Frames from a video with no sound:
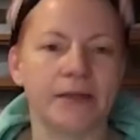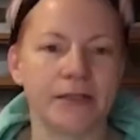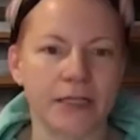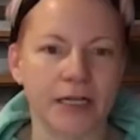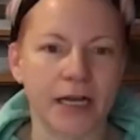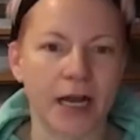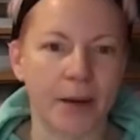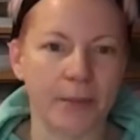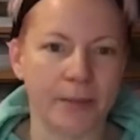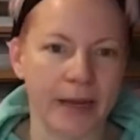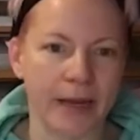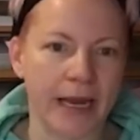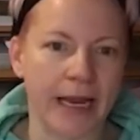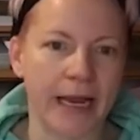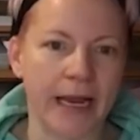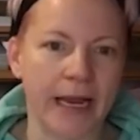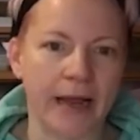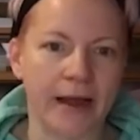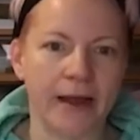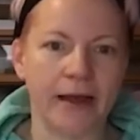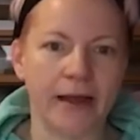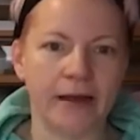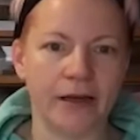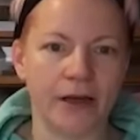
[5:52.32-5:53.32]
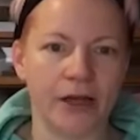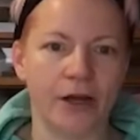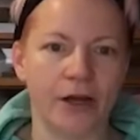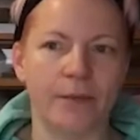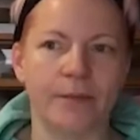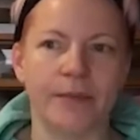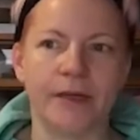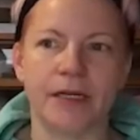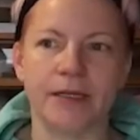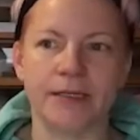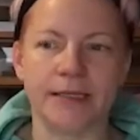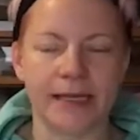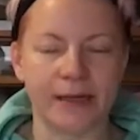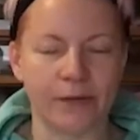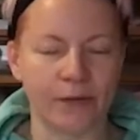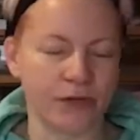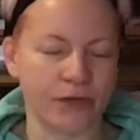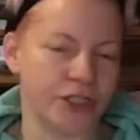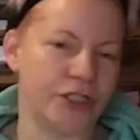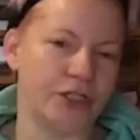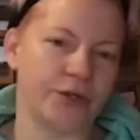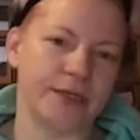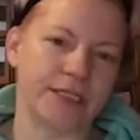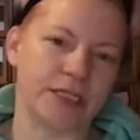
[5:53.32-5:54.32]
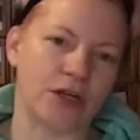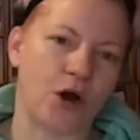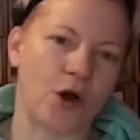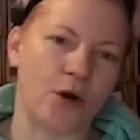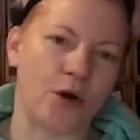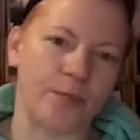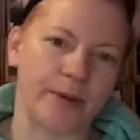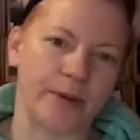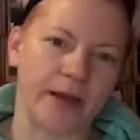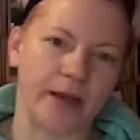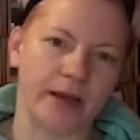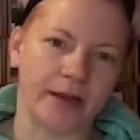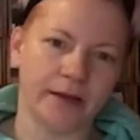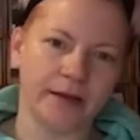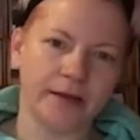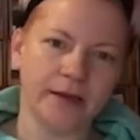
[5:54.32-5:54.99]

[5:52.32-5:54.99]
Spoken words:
to come here and learn because they want to do it as a hobby.